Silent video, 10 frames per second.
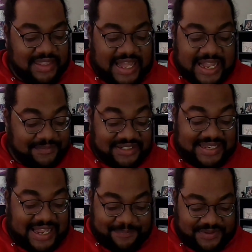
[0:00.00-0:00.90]
I'm just
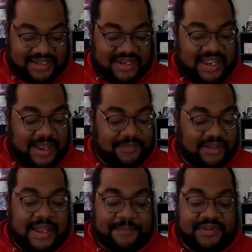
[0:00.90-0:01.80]
happy. I'm
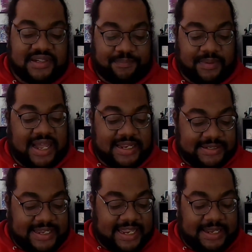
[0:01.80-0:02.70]
happy to buy
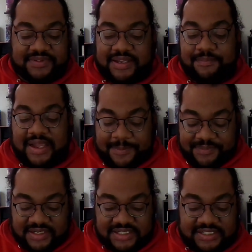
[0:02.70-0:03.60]
games. I'm
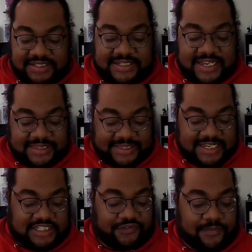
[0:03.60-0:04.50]
happy to just get
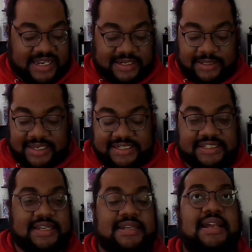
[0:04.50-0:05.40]
things for my
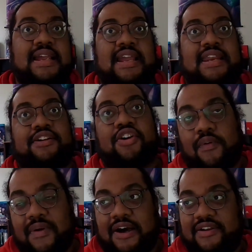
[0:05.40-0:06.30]
collection and
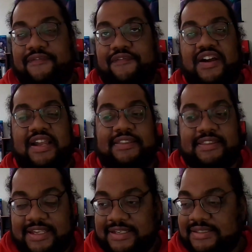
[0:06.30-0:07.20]
go out and find
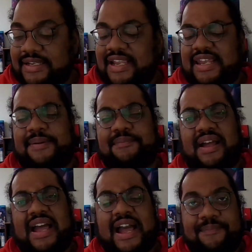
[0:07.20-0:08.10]
things. And I'm
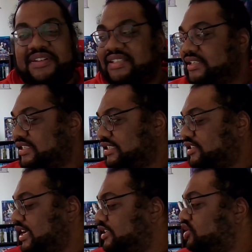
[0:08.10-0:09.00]
happy to just
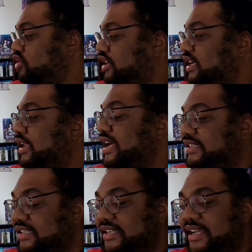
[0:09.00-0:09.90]
like start
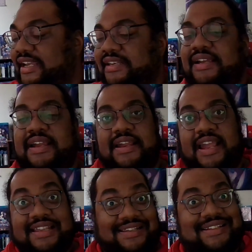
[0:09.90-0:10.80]
collecting again.
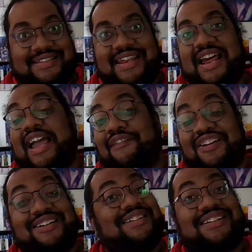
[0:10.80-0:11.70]
As I said, I have an
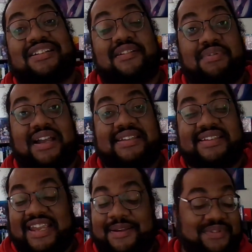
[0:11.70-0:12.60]
addiction to buying
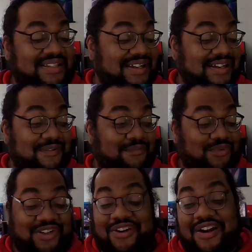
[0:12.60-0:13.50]
games.
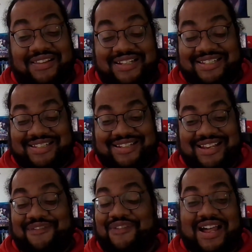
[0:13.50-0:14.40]
Regardless
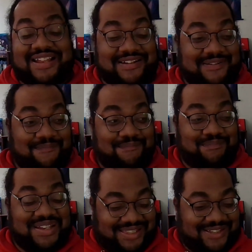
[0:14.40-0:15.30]
if I
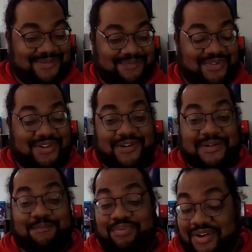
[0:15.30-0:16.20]
beat them
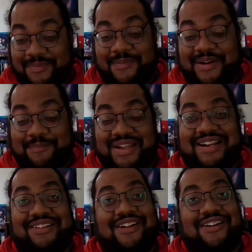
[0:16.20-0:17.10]
or put them in my
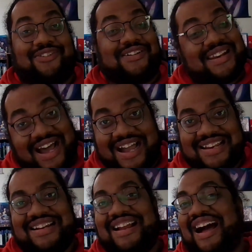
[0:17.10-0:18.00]
backlog or not,
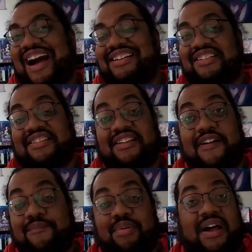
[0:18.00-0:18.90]
I just
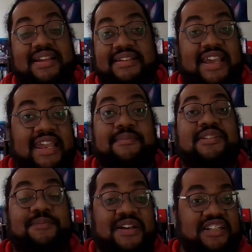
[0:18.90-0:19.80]
love buying games,
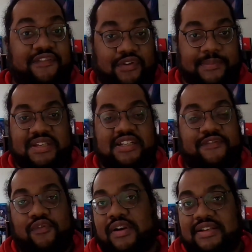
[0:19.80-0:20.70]
especially for the
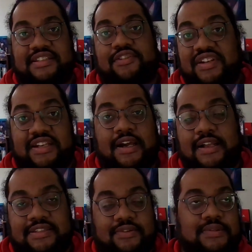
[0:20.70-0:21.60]
PS4 and Sony
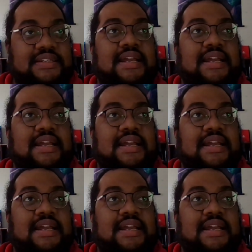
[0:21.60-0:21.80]
consoles,